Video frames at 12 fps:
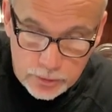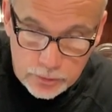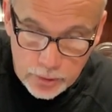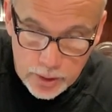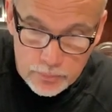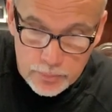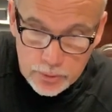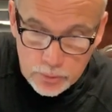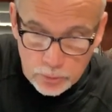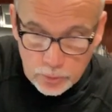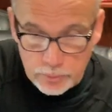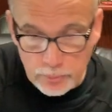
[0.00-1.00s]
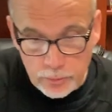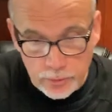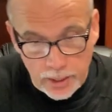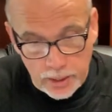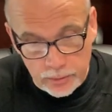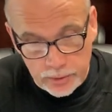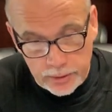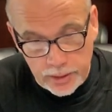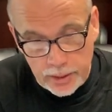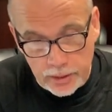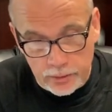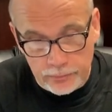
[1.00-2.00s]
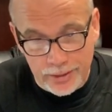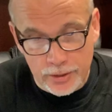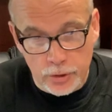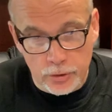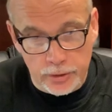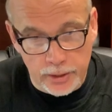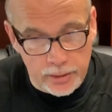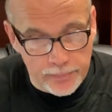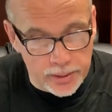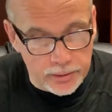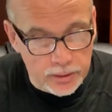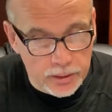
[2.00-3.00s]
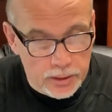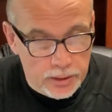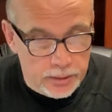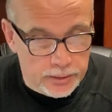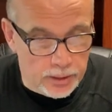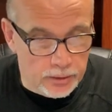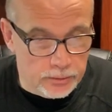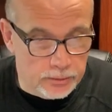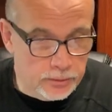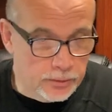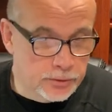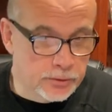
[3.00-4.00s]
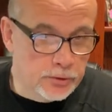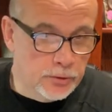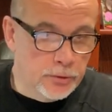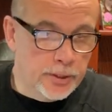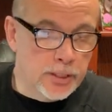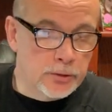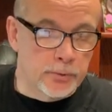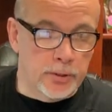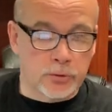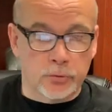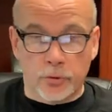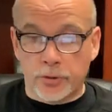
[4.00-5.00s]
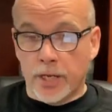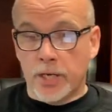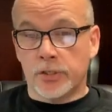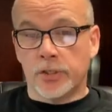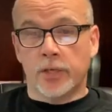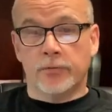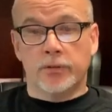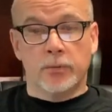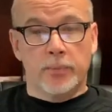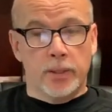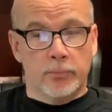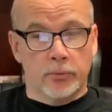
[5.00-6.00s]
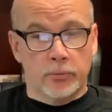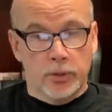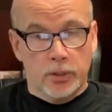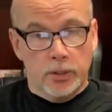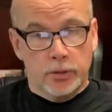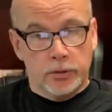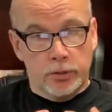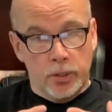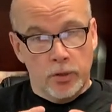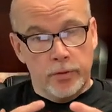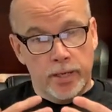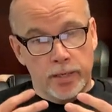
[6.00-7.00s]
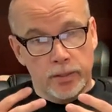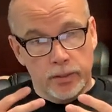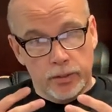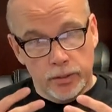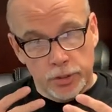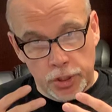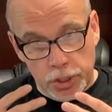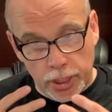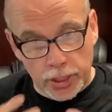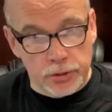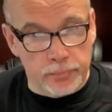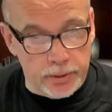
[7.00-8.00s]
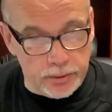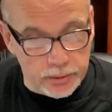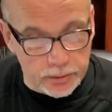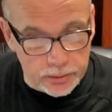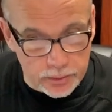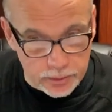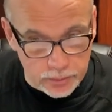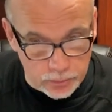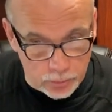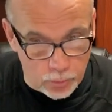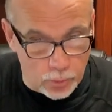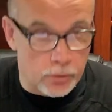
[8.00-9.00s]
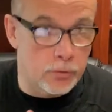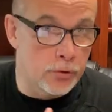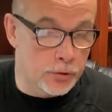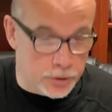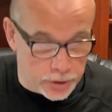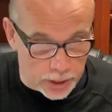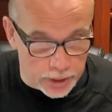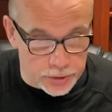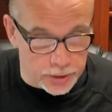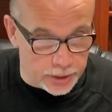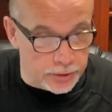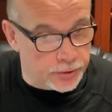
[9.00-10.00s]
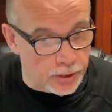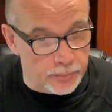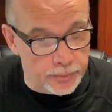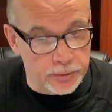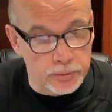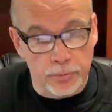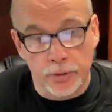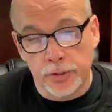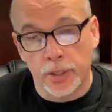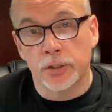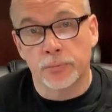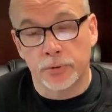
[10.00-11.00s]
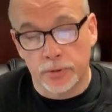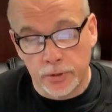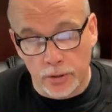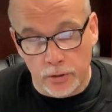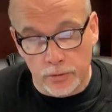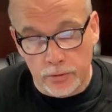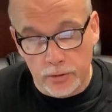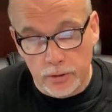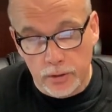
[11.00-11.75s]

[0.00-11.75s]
To him be the glory both now and the day of eternity. Amen. Now, this is a New Testament exhortation given to the people to know that judgment or the judge is coming to bring judgment to the earth.